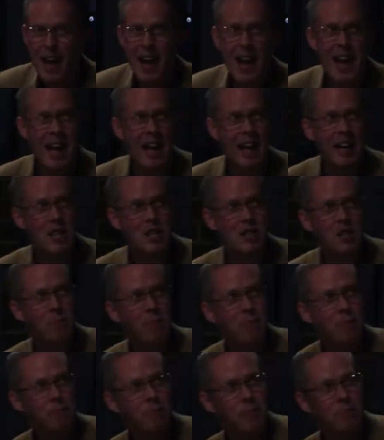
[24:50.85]
And
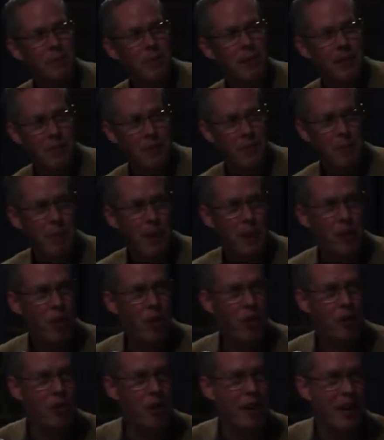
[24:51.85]
it brings
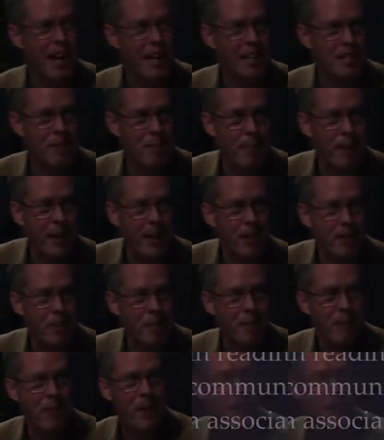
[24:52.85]
on to the next myth